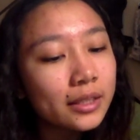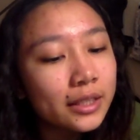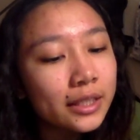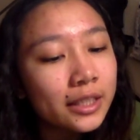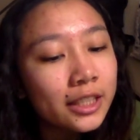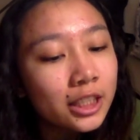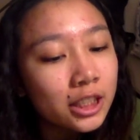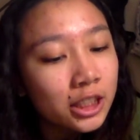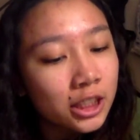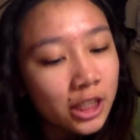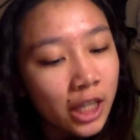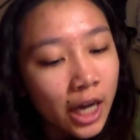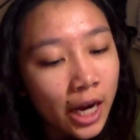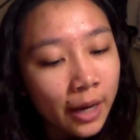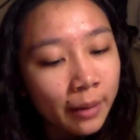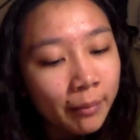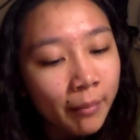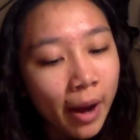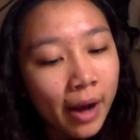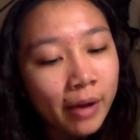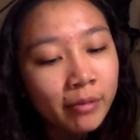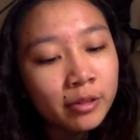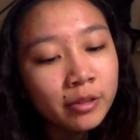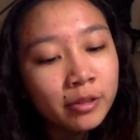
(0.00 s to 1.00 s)
Each
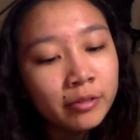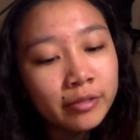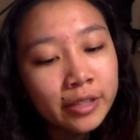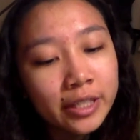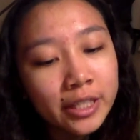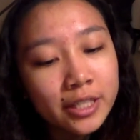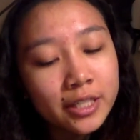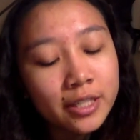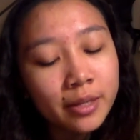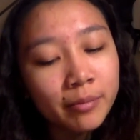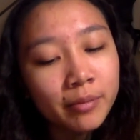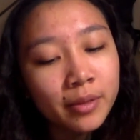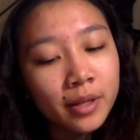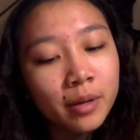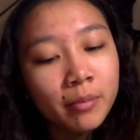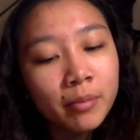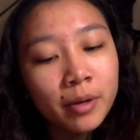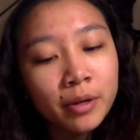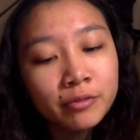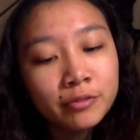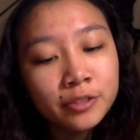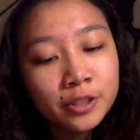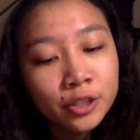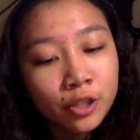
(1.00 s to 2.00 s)
time I would read something
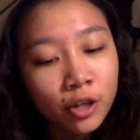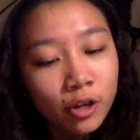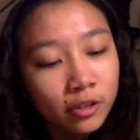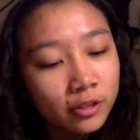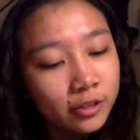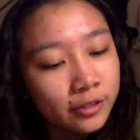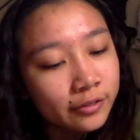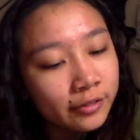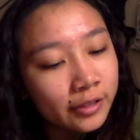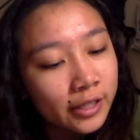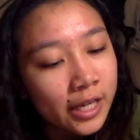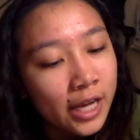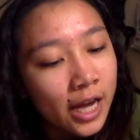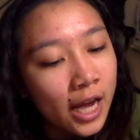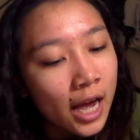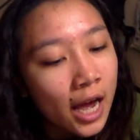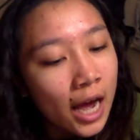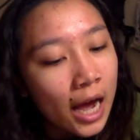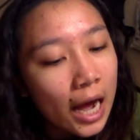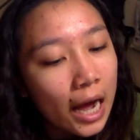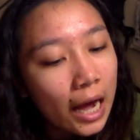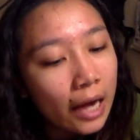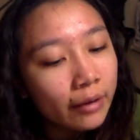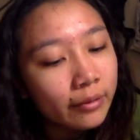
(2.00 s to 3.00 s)
about photography,
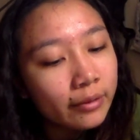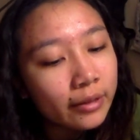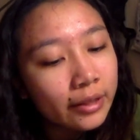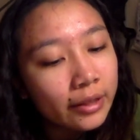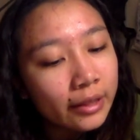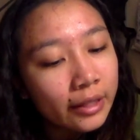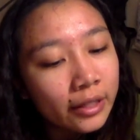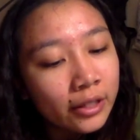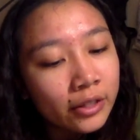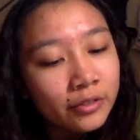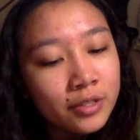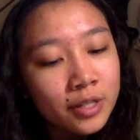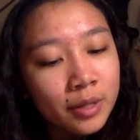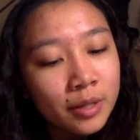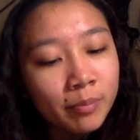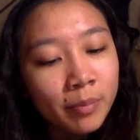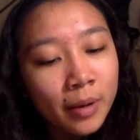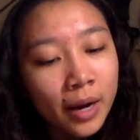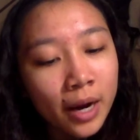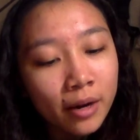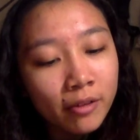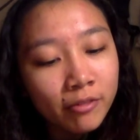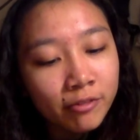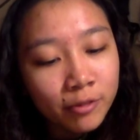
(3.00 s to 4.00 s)
I would think of some
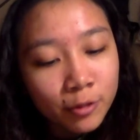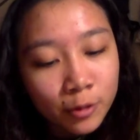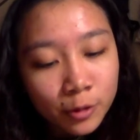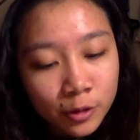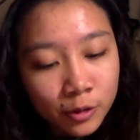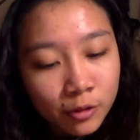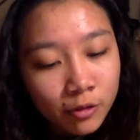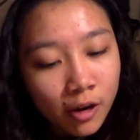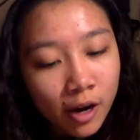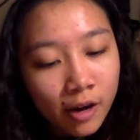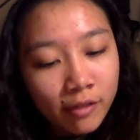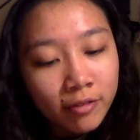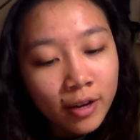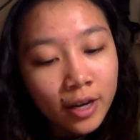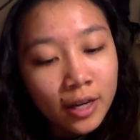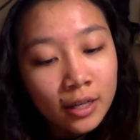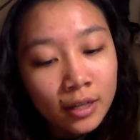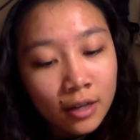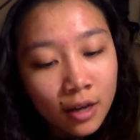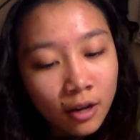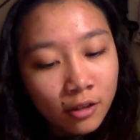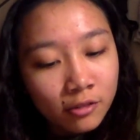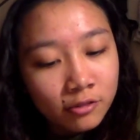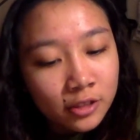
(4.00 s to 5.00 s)
photograph I
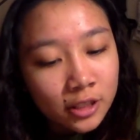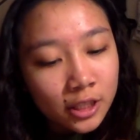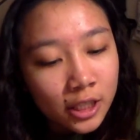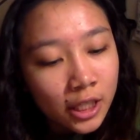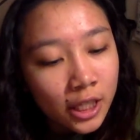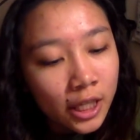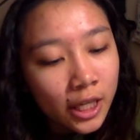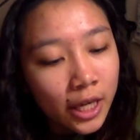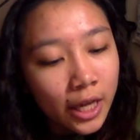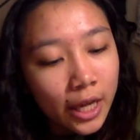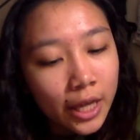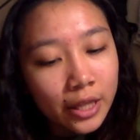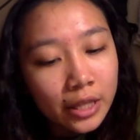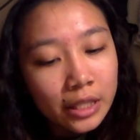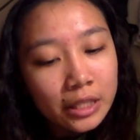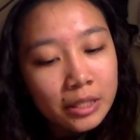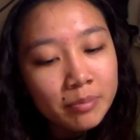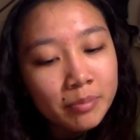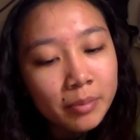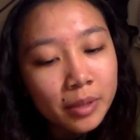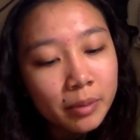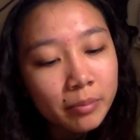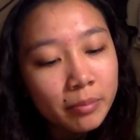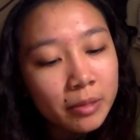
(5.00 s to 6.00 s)
loved, and this
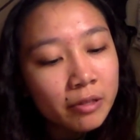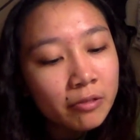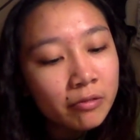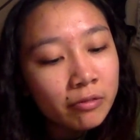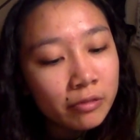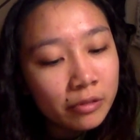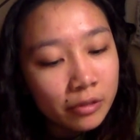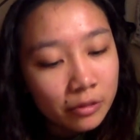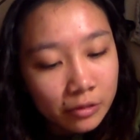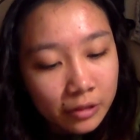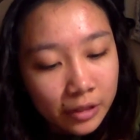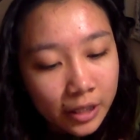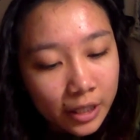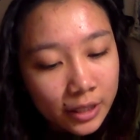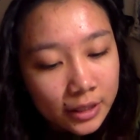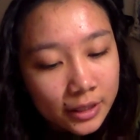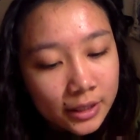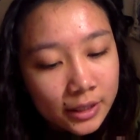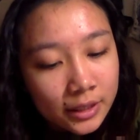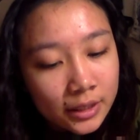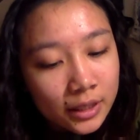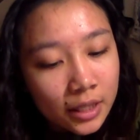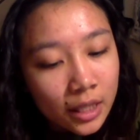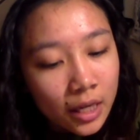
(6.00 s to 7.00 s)
made me
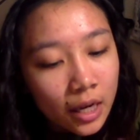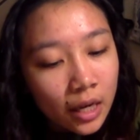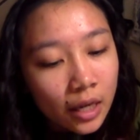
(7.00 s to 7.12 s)
furious.